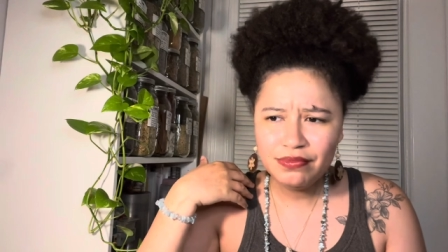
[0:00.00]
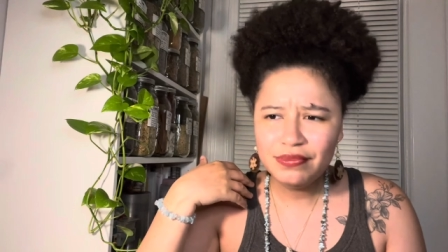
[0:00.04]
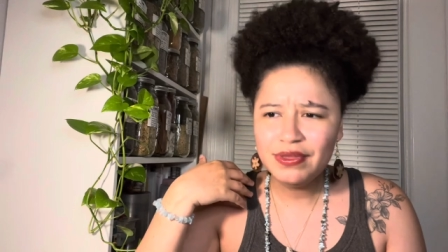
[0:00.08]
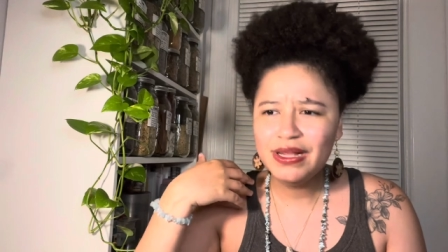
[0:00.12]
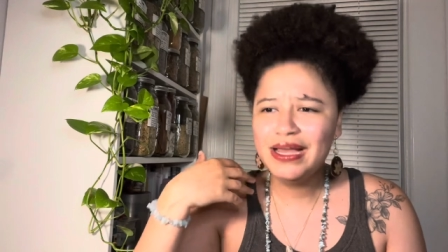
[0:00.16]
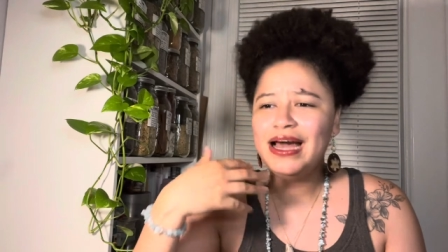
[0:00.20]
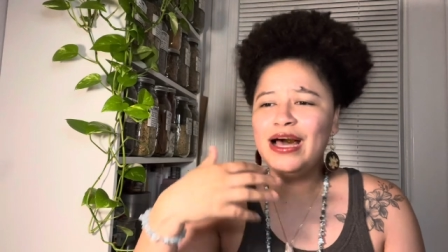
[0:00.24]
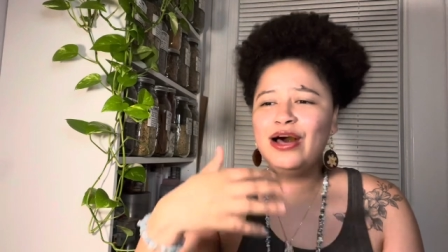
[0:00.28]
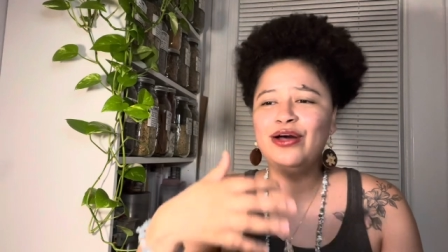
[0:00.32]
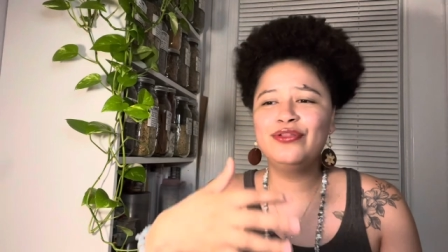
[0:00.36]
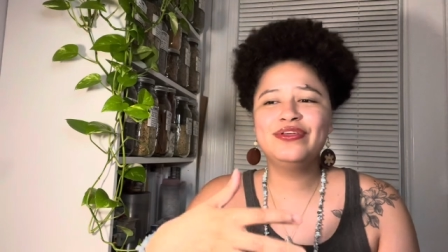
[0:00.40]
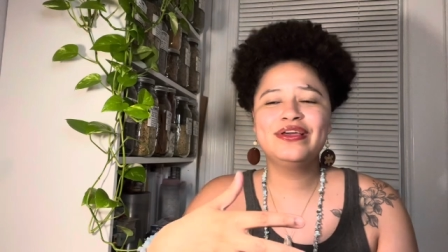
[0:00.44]

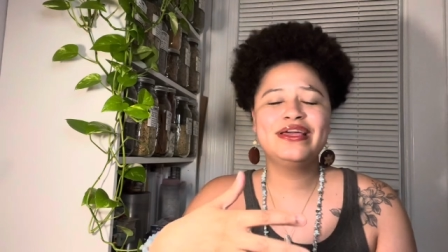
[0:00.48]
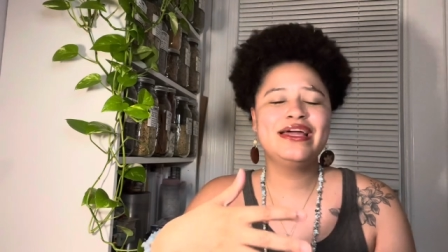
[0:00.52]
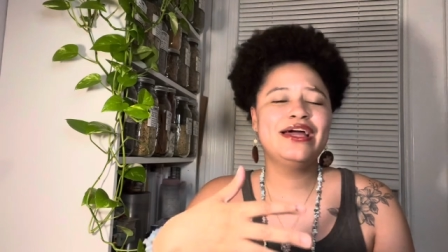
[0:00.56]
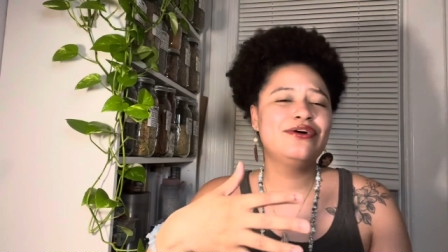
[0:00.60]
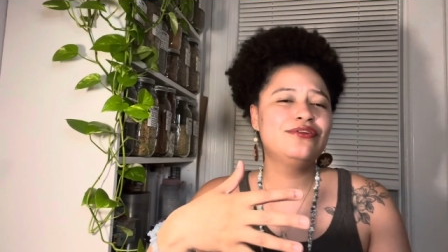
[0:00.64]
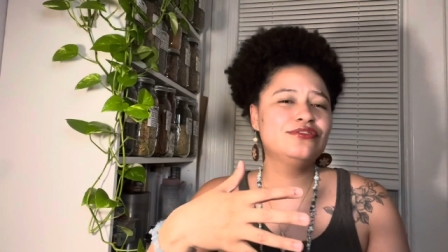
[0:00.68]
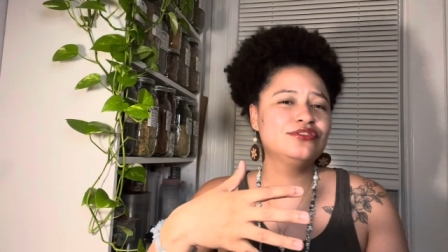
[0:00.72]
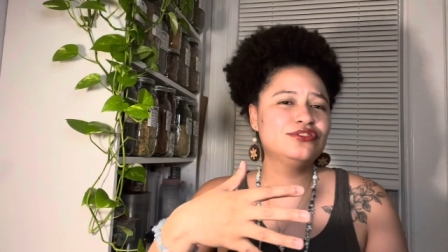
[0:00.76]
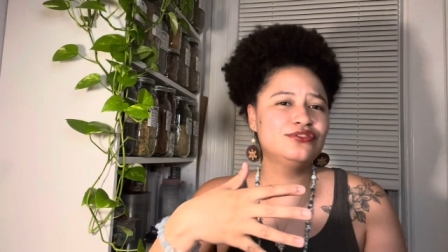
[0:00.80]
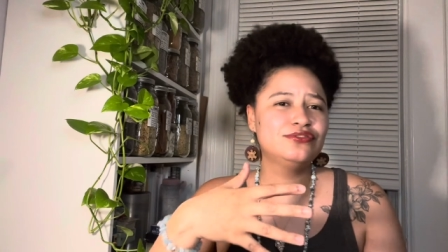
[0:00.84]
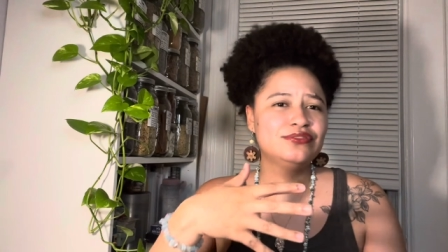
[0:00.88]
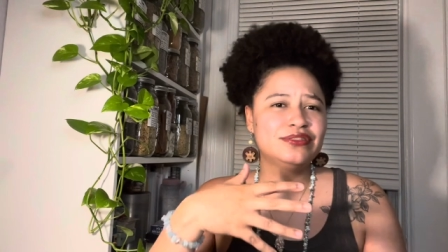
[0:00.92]
how the
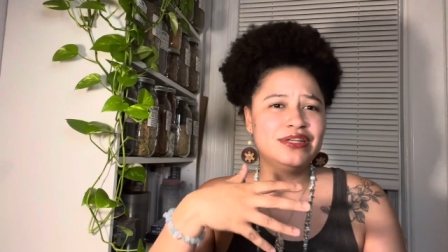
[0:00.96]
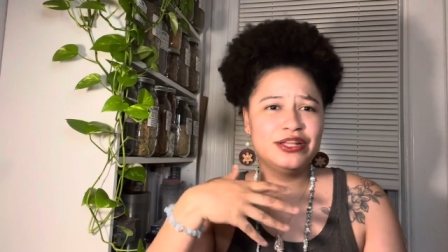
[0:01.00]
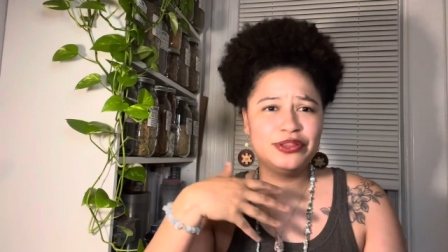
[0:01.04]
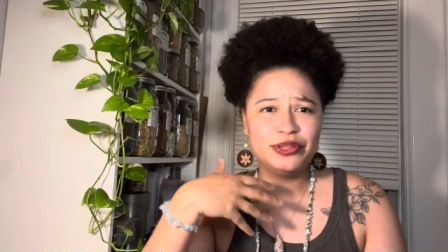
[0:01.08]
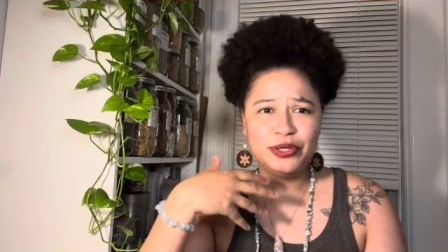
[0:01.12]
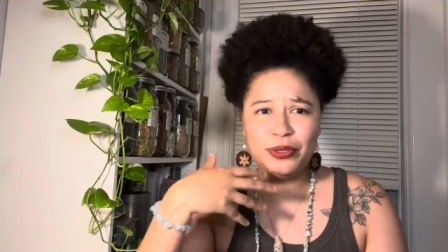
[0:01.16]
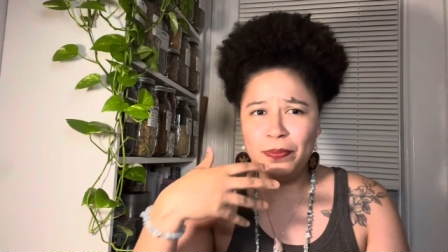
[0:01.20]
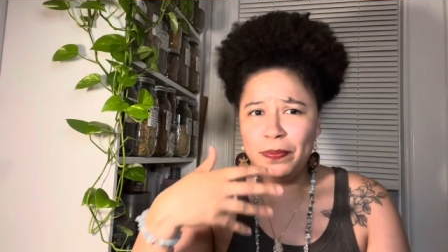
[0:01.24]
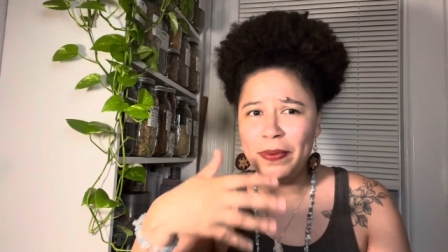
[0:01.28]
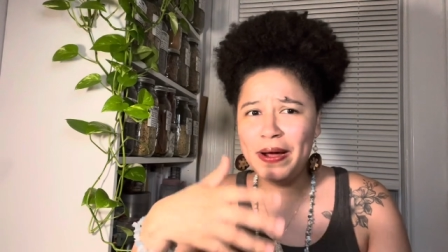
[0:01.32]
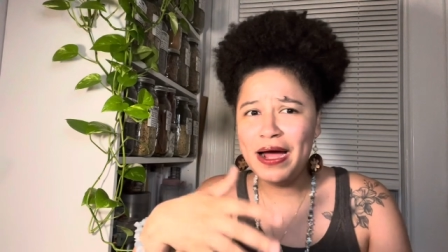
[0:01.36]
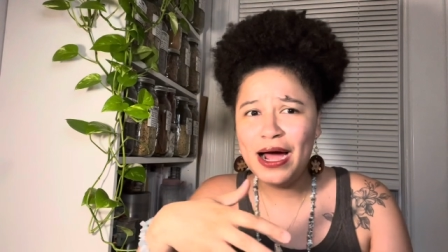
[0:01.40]
characters get
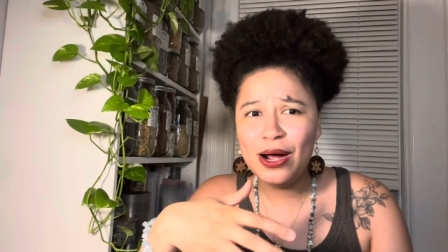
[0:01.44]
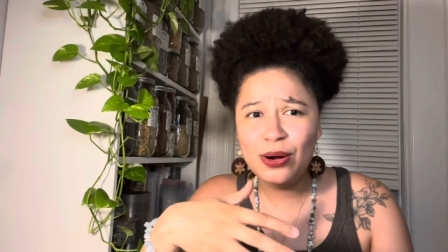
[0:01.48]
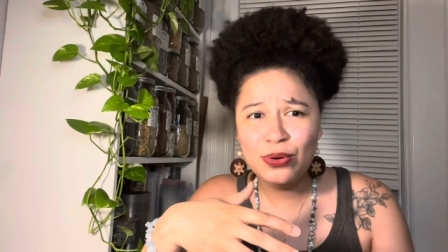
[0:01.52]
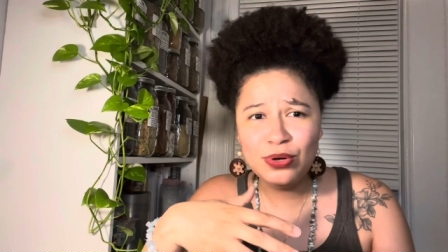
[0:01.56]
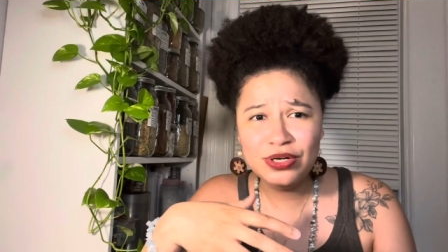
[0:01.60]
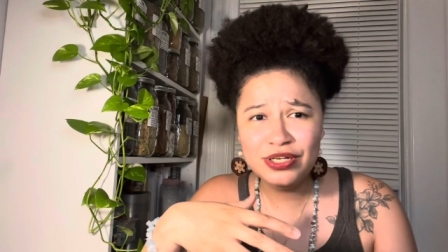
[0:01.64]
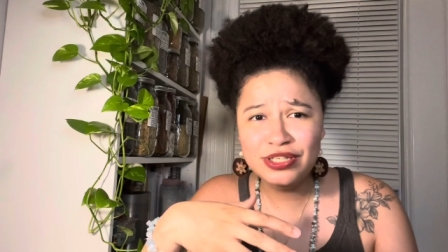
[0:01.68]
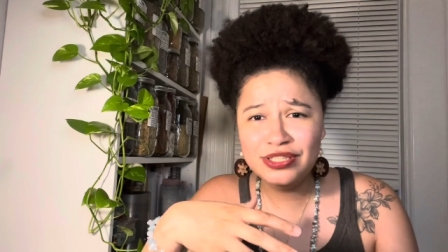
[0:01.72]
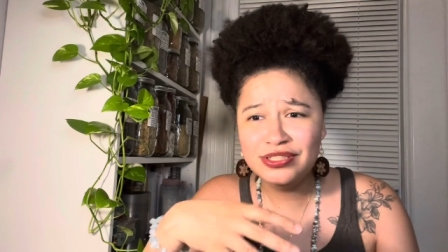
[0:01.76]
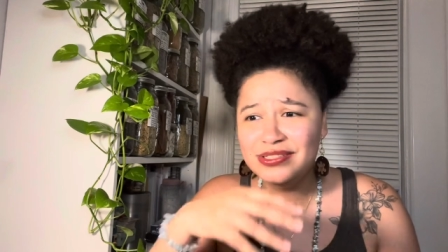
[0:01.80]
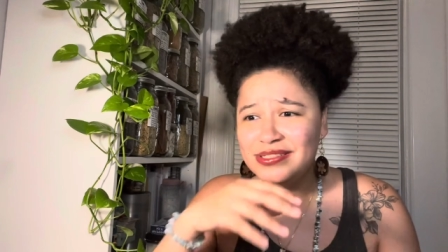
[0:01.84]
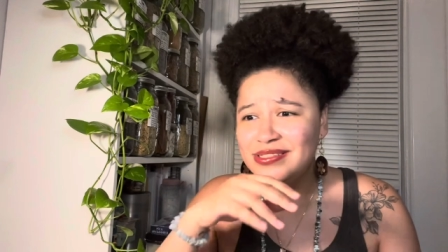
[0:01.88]
their
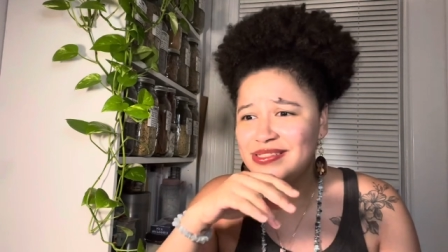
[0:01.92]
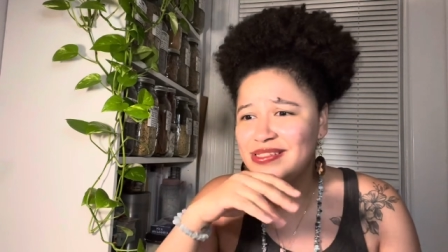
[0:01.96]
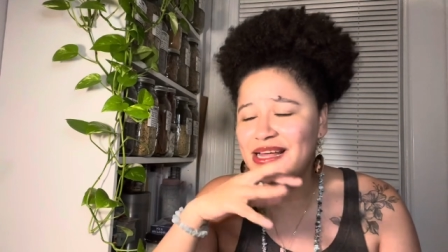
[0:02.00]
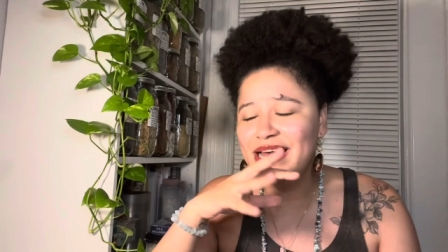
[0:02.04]
powers.